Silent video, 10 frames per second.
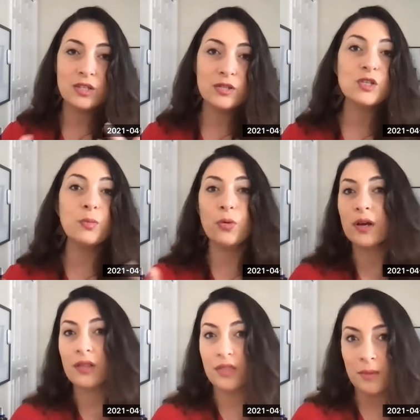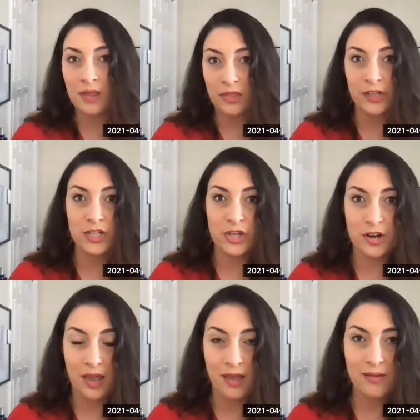to support them in their
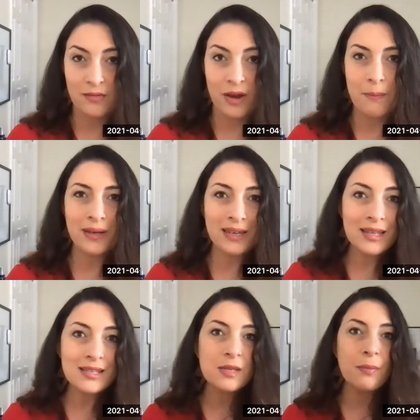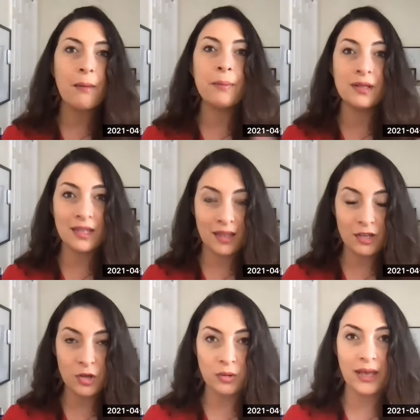journey. Right. But it is about building
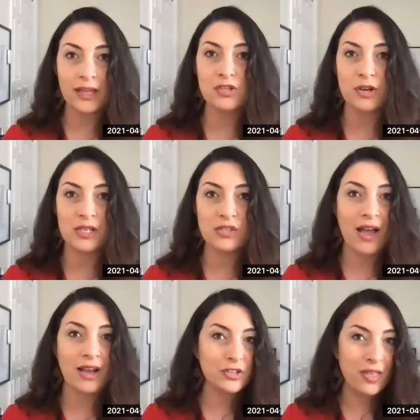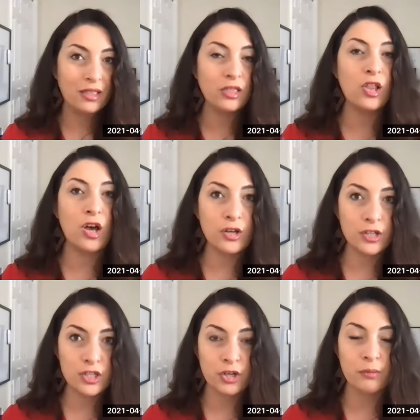that know, like, and trust factor, that
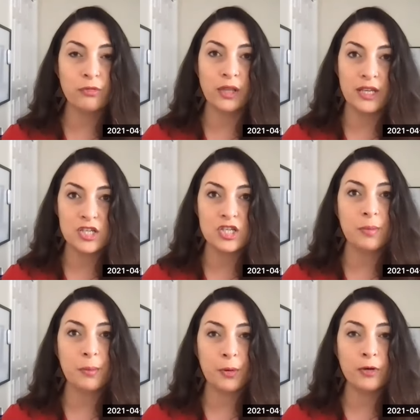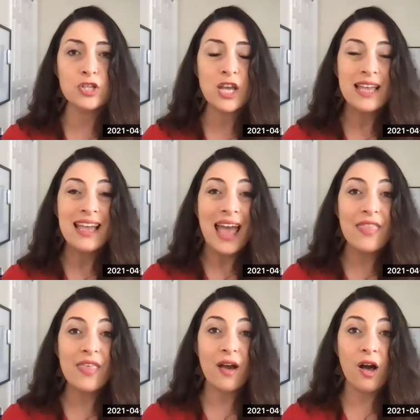longer term relationship approach.
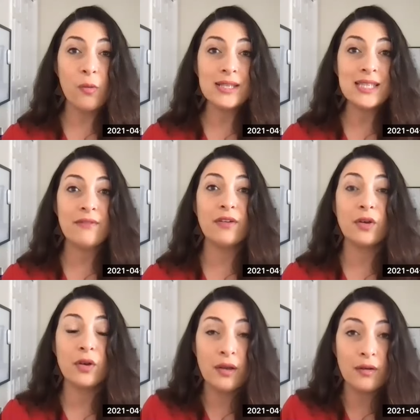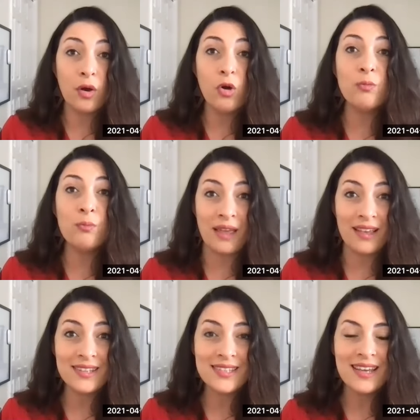And they always have a, a home
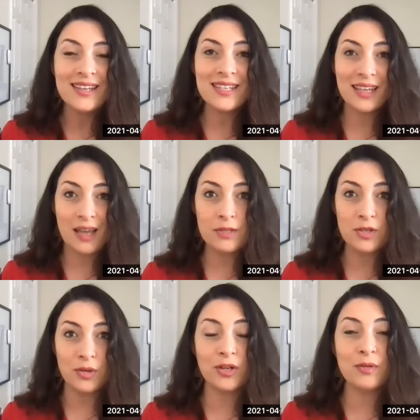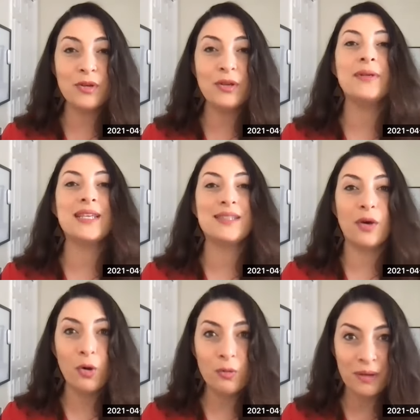base to come to. Your community always has a
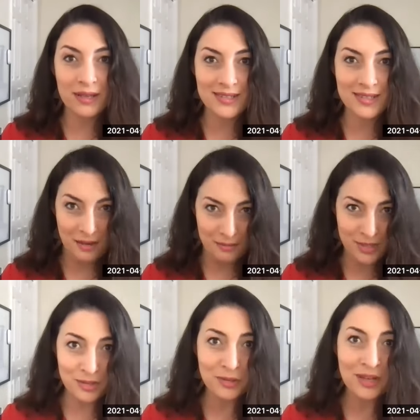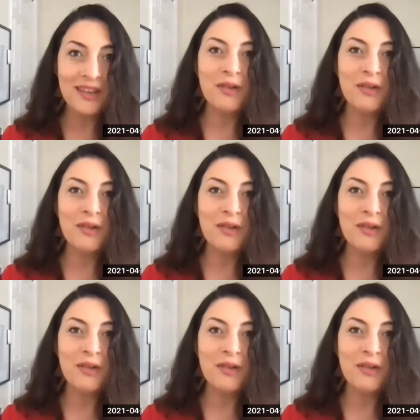home base to come to